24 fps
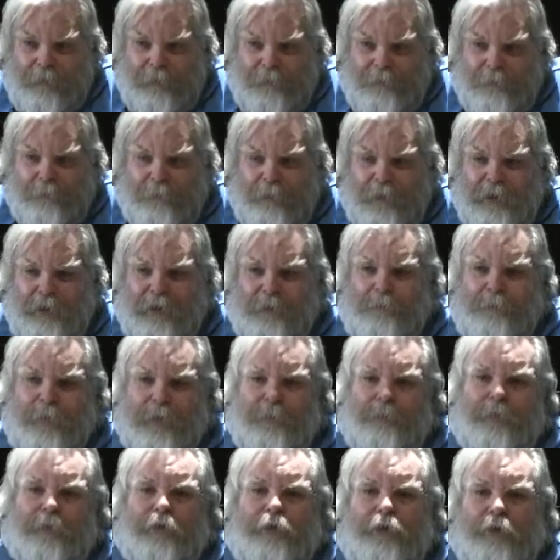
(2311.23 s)
If a million
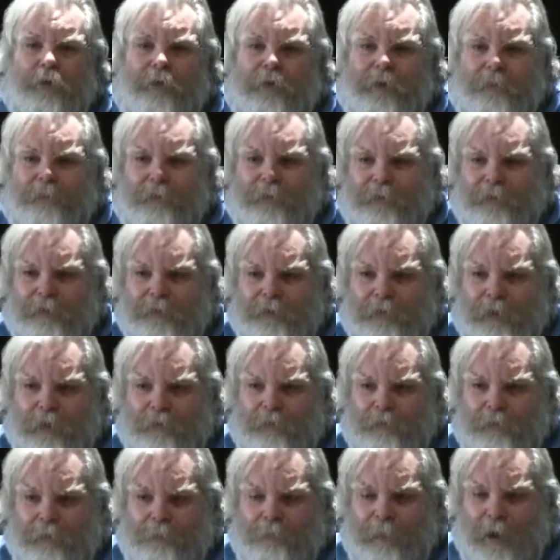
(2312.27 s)
people showed up in this
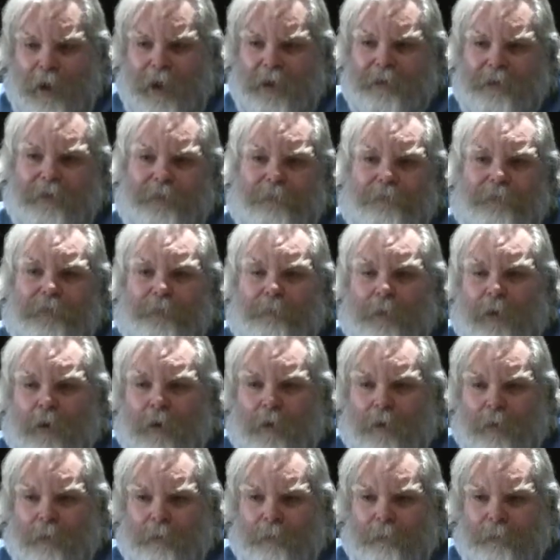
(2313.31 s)
country positive
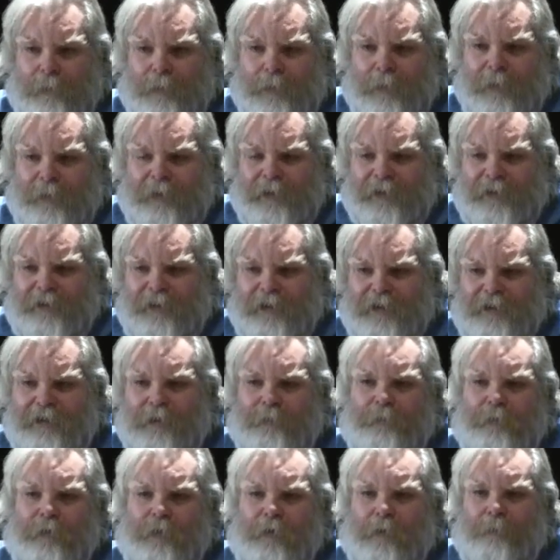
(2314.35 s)
tomorrow, the
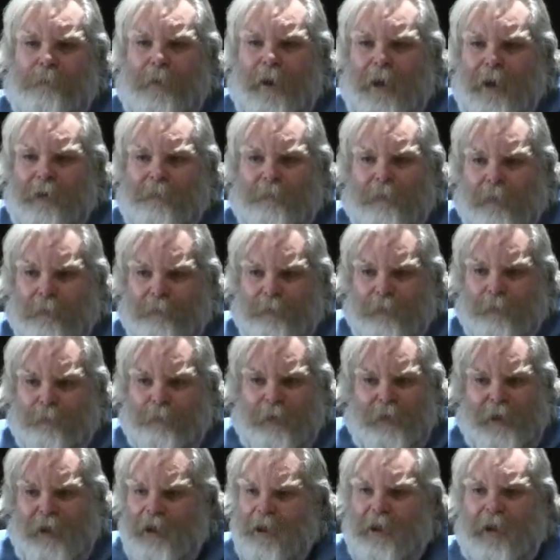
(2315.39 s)
system would go bankrupt.
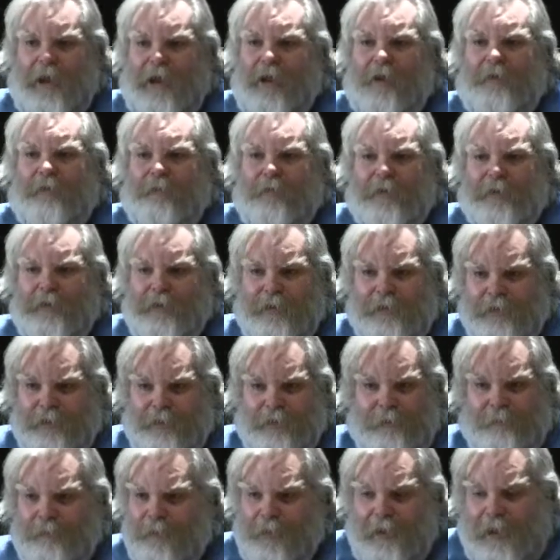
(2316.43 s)
We can't handle the
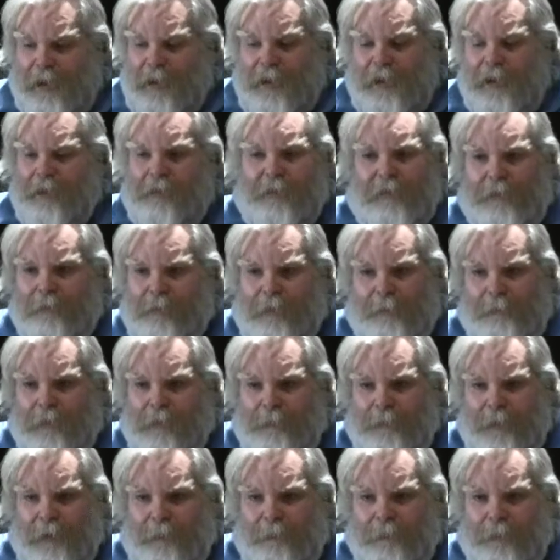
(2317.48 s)
system. We can't handle that
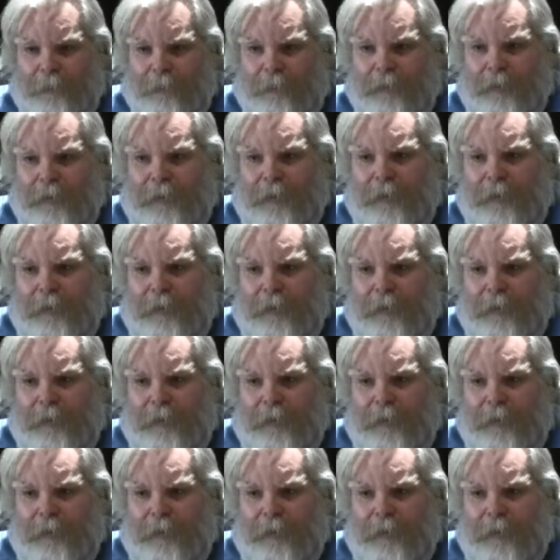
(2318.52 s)
many people.